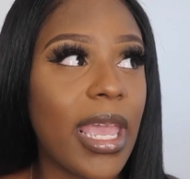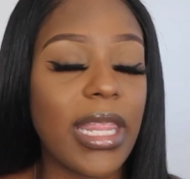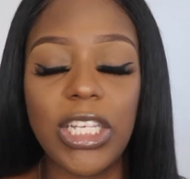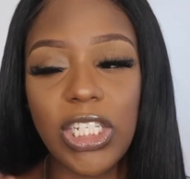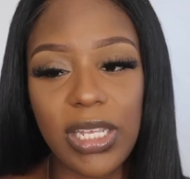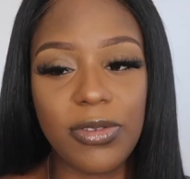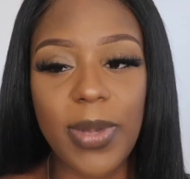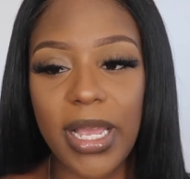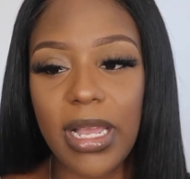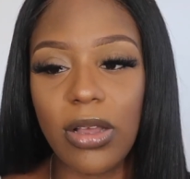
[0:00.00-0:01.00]
and then she leaves
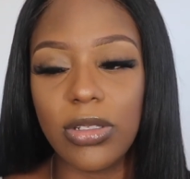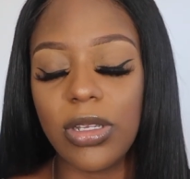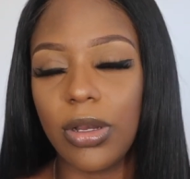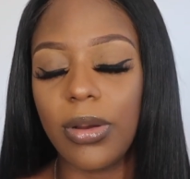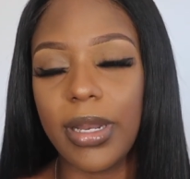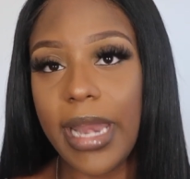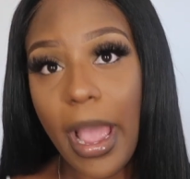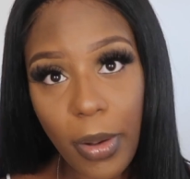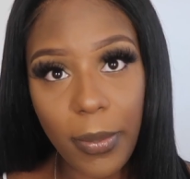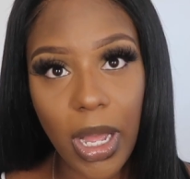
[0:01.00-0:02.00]
back out. So
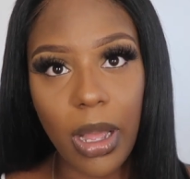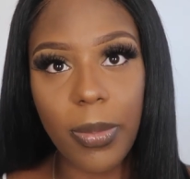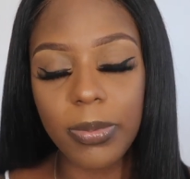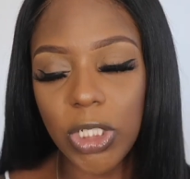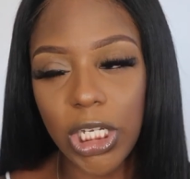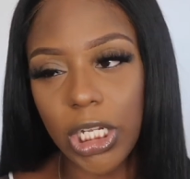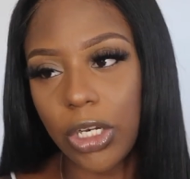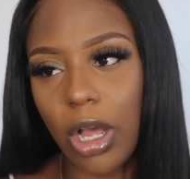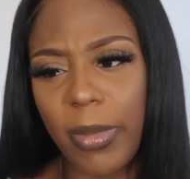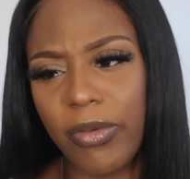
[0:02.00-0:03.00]
now I'm up,
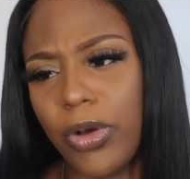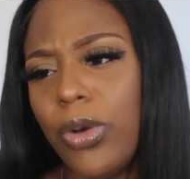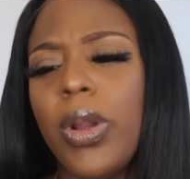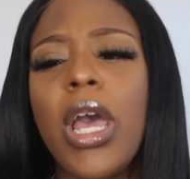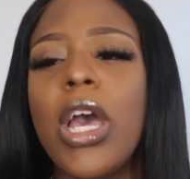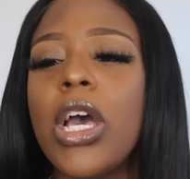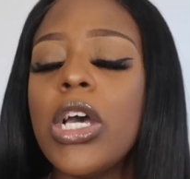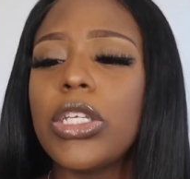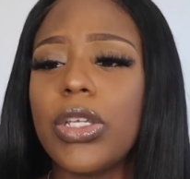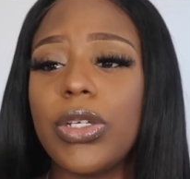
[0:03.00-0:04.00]
chilling on my phone.
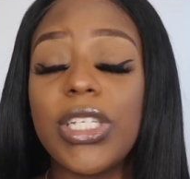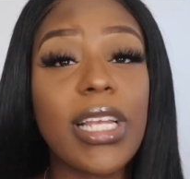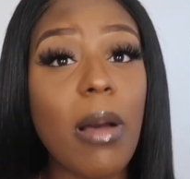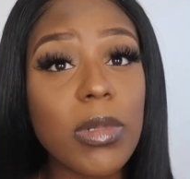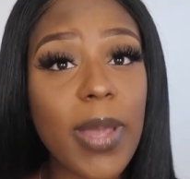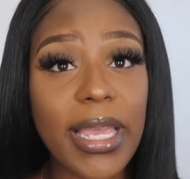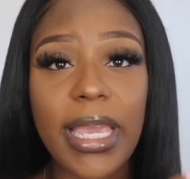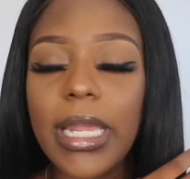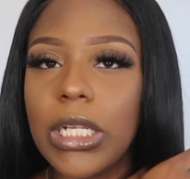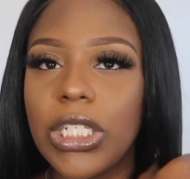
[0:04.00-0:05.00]
So she comes
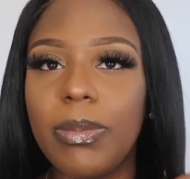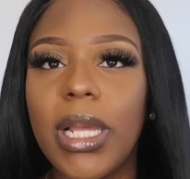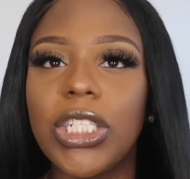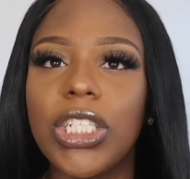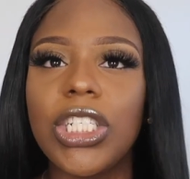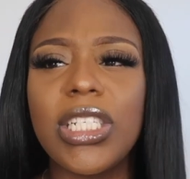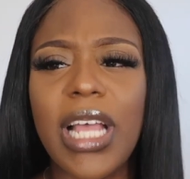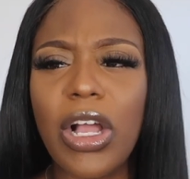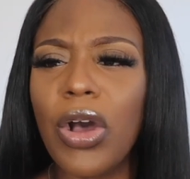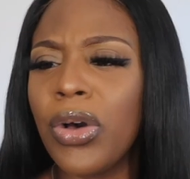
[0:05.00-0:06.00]
back in and she mentions, she's
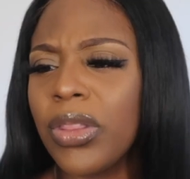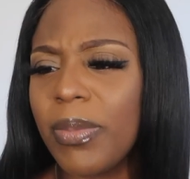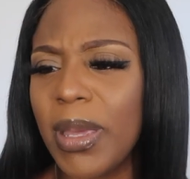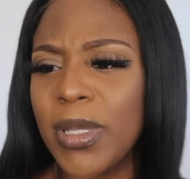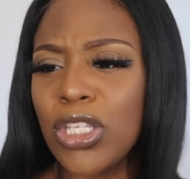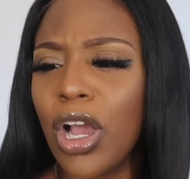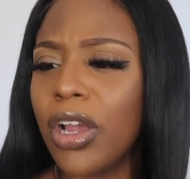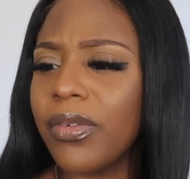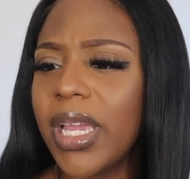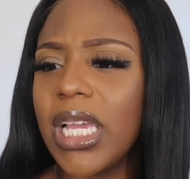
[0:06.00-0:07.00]
like, oh, the baby's
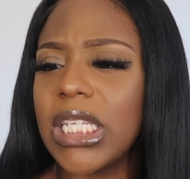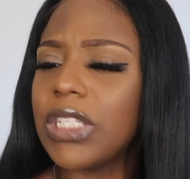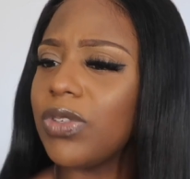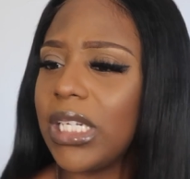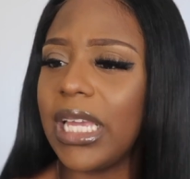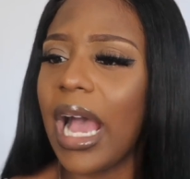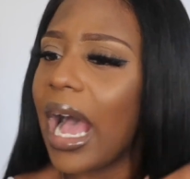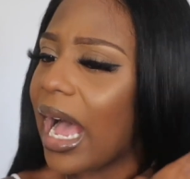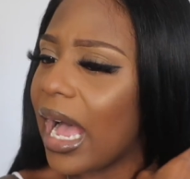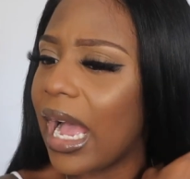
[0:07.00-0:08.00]
heart rate is really
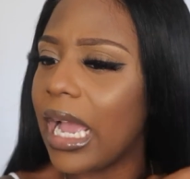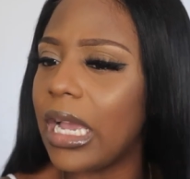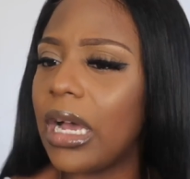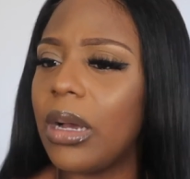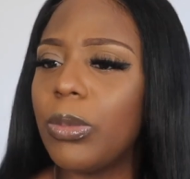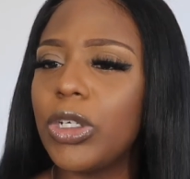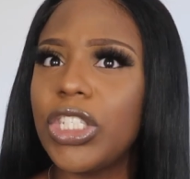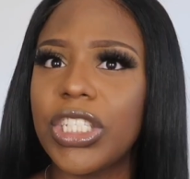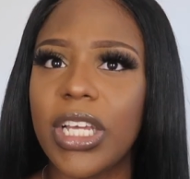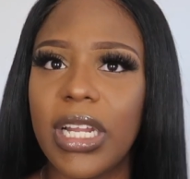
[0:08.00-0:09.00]
high. Um, we're
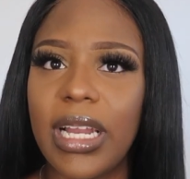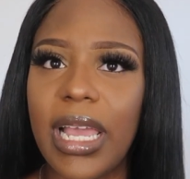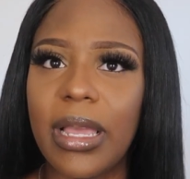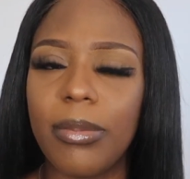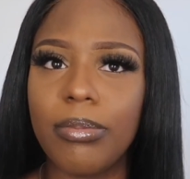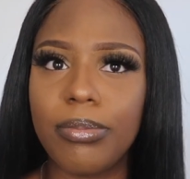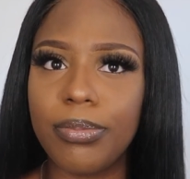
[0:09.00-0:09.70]
just gonna like